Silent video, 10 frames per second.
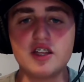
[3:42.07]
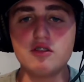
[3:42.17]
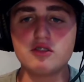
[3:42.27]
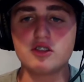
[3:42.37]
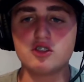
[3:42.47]

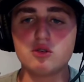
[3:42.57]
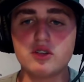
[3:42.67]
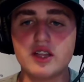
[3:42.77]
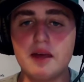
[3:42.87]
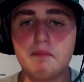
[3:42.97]
used the
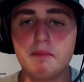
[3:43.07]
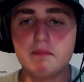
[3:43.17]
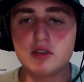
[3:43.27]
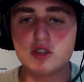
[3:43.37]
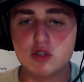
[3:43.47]

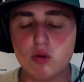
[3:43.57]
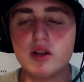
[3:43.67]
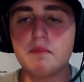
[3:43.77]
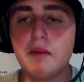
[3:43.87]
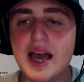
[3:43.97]
short
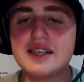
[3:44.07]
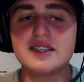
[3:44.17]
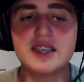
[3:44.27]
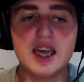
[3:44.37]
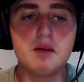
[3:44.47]

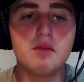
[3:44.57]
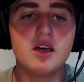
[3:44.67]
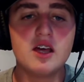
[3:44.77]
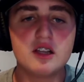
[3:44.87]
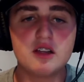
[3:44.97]
passing game
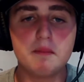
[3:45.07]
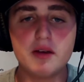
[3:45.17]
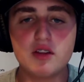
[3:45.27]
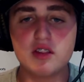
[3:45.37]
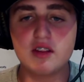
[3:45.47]
to
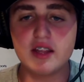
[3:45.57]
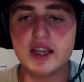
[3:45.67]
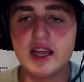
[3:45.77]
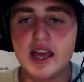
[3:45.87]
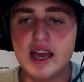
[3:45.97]
build the lead,
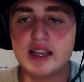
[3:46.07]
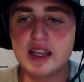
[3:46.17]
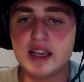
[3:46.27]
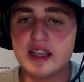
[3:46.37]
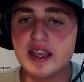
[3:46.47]
and
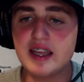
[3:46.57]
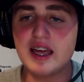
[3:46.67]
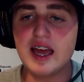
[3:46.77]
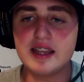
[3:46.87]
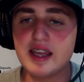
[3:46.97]

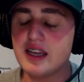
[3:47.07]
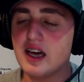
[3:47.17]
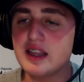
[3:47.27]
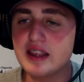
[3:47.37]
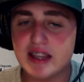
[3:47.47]
then
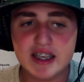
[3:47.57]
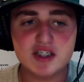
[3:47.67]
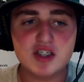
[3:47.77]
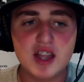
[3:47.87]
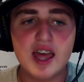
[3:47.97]

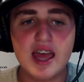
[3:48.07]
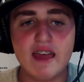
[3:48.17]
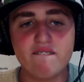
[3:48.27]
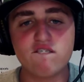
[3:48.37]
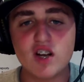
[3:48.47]
unleashed
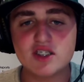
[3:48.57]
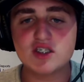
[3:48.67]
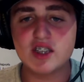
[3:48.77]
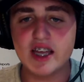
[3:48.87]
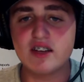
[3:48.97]
a fresh
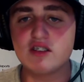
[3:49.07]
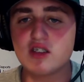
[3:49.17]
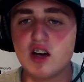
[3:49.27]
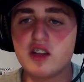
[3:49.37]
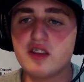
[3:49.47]
Sanders
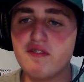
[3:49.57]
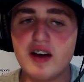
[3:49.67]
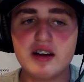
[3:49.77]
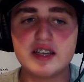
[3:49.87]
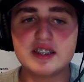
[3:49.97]
on the
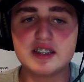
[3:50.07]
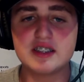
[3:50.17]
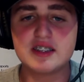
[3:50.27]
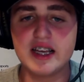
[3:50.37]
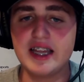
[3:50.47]
Falcons in the
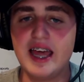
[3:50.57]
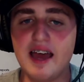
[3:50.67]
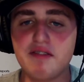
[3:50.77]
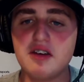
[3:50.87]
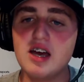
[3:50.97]
second
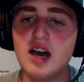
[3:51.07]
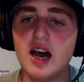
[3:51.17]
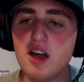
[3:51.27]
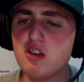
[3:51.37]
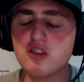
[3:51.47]
half.
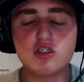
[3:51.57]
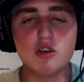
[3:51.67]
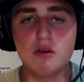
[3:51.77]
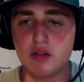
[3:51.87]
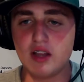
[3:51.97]
I
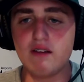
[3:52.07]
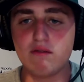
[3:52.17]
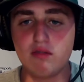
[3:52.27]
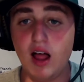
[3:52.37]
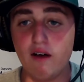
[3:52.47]
also
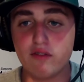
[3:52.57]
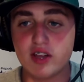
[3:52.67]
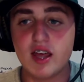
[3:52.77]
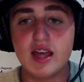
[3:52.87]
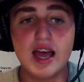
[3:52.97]
loved
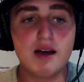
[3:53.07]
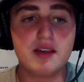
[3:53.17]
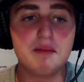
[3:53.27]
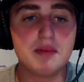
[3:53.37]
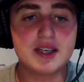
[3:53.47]
how
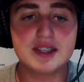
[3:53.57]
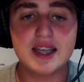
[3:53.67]
he mixed